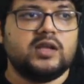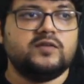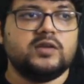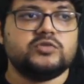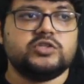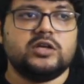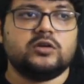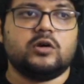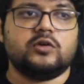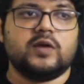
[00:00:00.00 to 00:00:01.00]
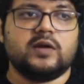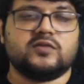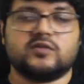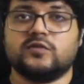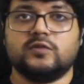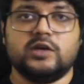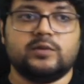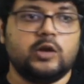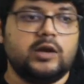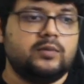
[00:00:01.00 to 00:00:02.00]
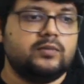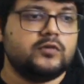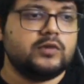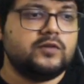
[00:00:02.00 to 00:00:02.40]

evm chain contract is successfully deployed so let's